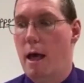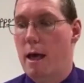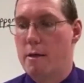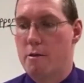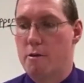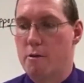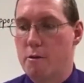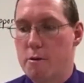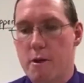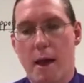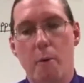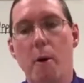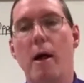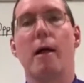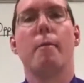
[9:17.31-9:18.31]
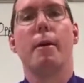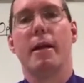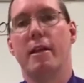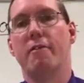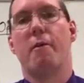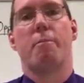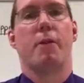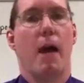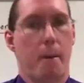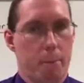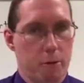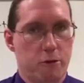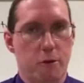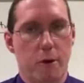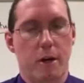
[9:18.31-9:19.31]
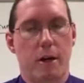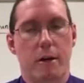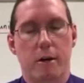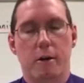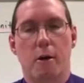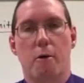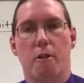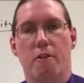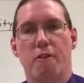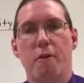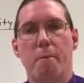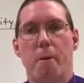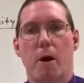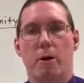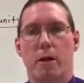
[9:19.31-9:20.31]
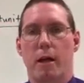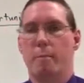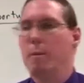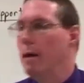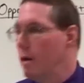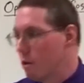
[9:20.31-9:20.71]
And so you say, well, I'm going to give up the opportunity to go to the football game